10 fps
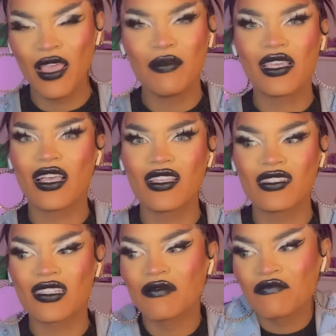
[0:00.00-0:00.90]

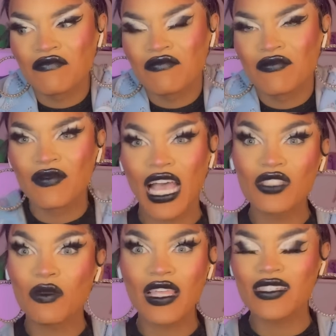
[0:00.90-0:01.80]
Because
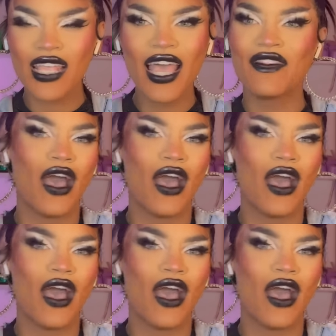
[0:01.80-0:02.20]
that's what they said.